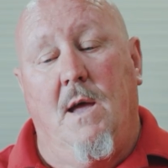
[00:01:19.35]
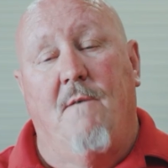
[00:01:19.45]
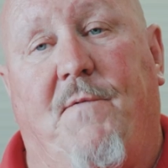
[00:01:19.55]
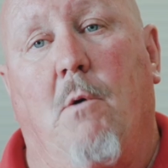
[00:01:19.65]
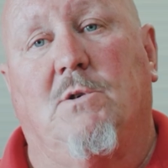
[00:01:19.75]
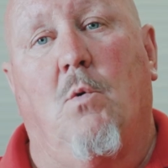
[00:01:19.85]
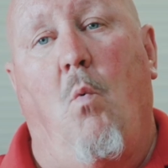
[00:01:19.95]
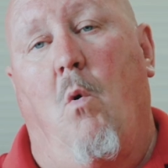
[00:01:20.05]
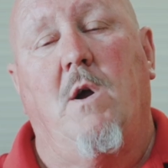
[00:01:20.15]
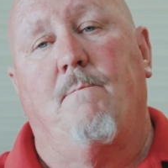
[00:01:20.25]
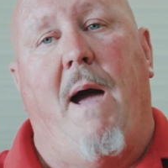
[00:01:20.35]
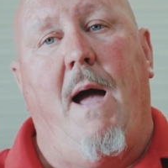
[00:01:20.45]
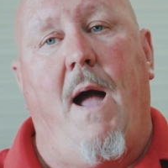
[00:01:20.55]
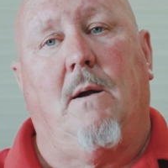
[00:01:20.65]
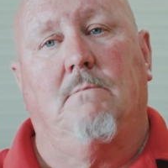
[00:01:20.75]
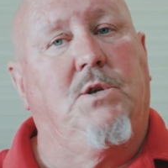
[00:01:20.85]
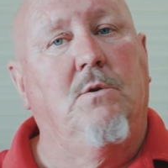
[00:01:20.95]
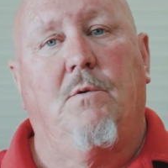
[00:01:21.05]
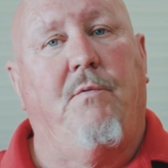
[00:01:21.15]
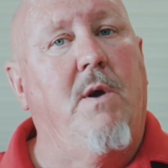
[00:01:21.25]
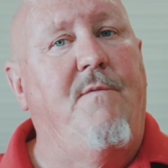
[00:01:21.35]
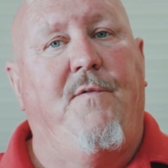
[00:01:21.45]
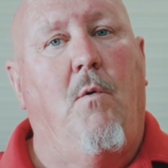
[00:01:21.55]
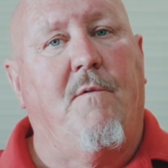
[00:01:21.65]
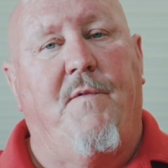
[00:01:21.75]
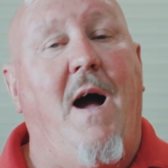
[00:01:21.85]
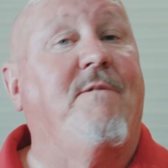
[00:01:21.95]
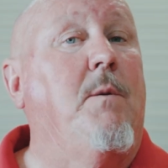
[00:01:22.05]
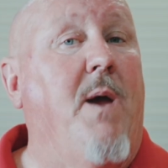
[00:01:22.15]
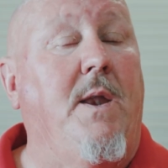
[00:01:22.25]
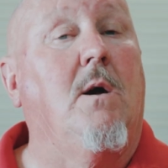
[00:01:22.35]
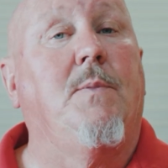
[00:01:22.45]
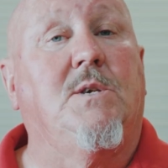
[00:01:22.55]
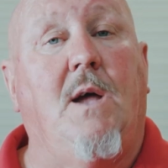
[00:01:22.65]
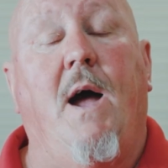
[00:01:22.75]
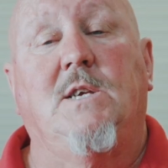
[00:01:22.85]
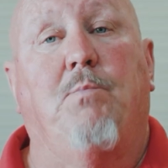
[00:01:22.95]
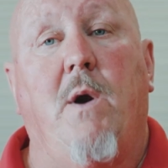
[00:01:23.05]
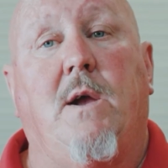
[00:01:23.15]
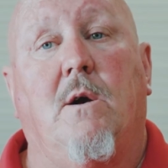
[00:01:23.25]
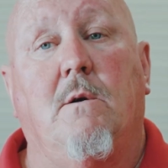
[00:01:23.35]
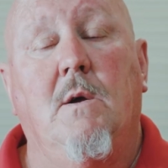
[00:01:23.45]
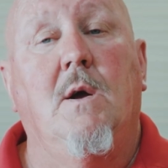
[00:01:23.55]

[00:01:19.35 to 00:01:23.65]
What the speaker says: If those are worn back 2, 3, 4, 5, depending on the size breaker,